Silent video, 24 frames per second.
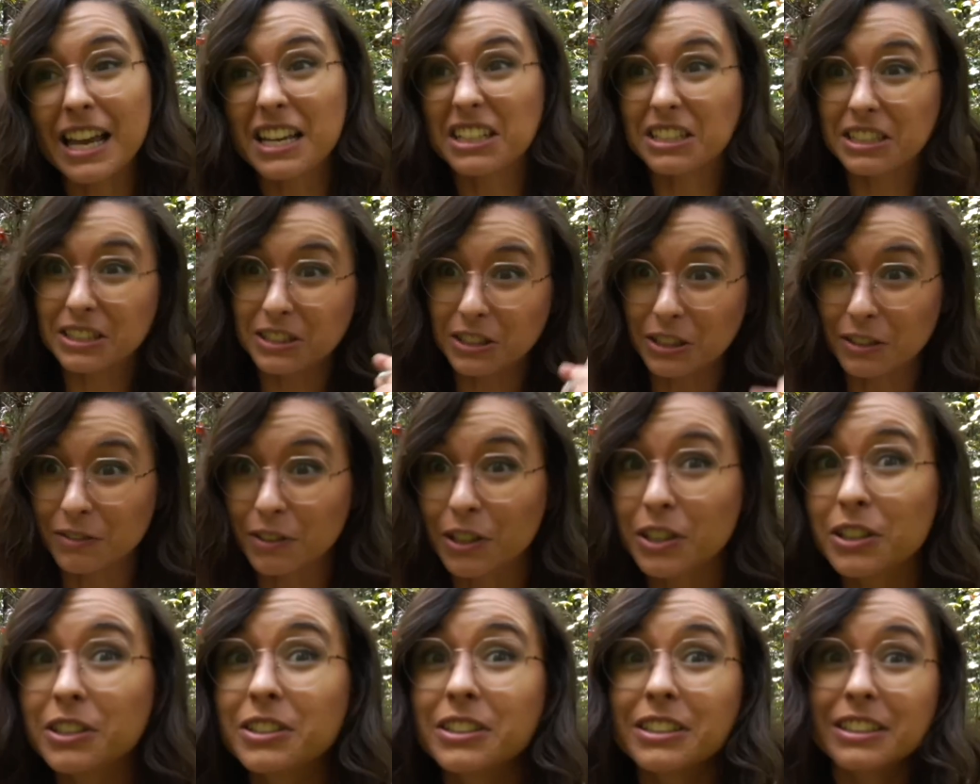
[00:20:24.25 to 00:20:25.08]
And I love
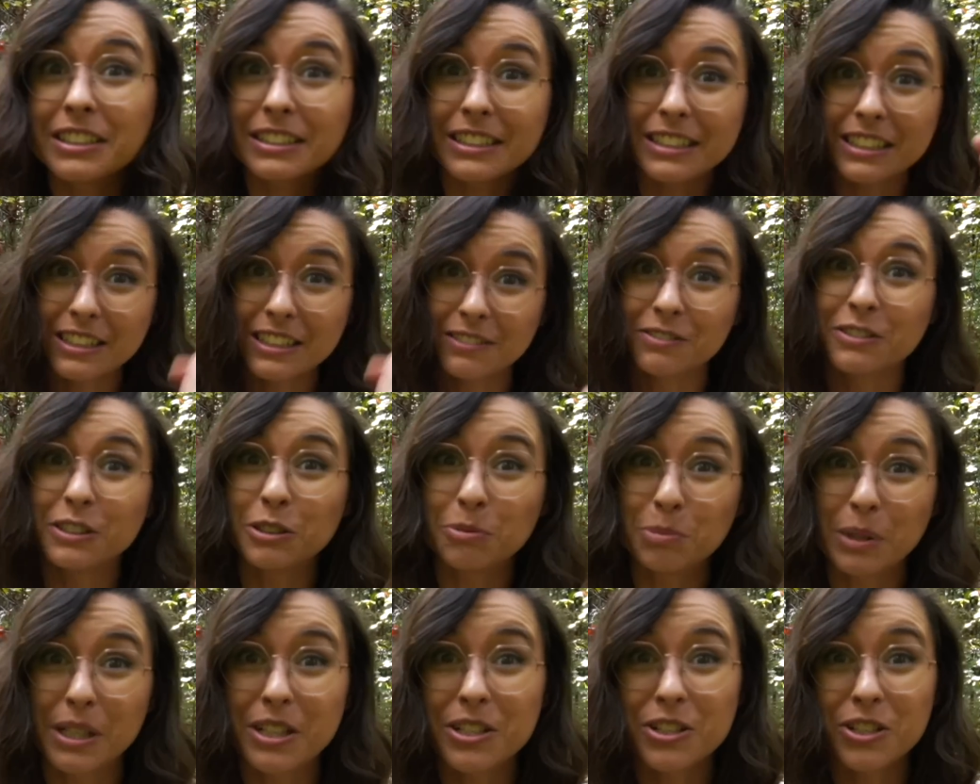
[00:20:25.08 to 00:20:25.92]
her on every
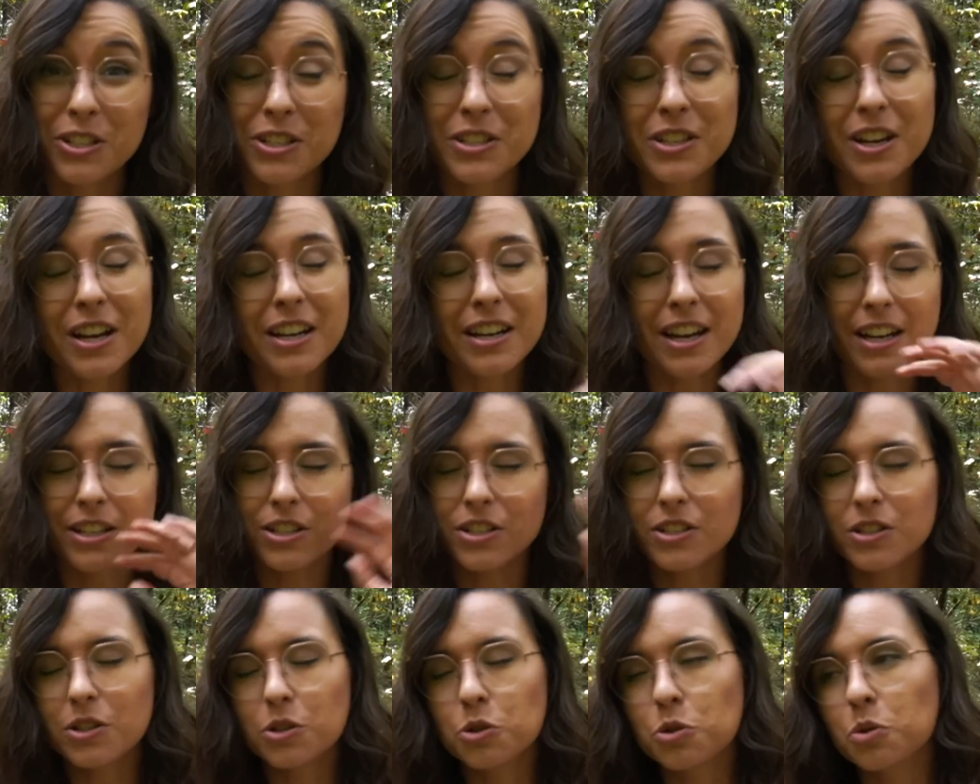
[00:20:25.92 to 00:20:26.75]
page she's on. I
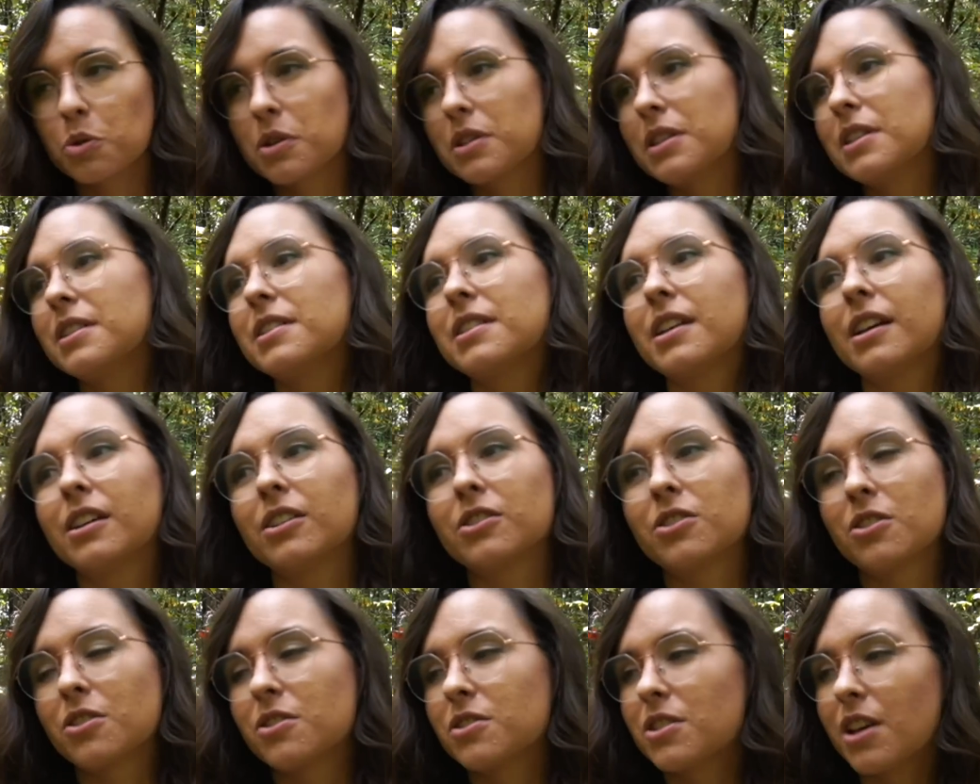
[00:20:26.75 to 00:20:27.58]
just adore these
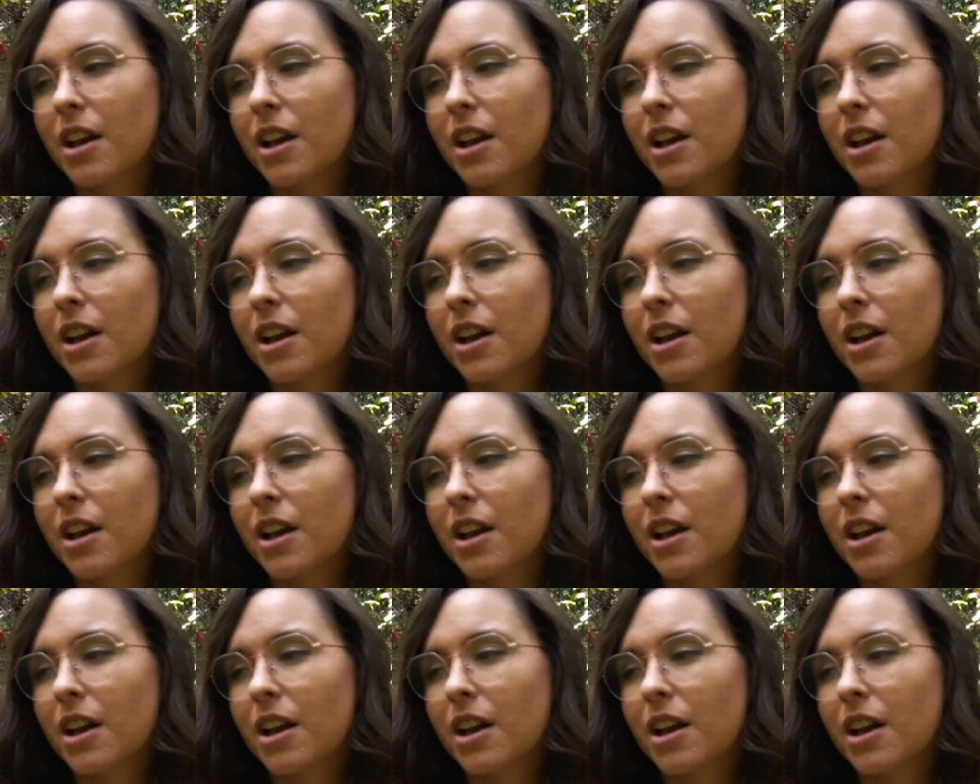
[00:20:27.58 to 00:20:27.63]
characters.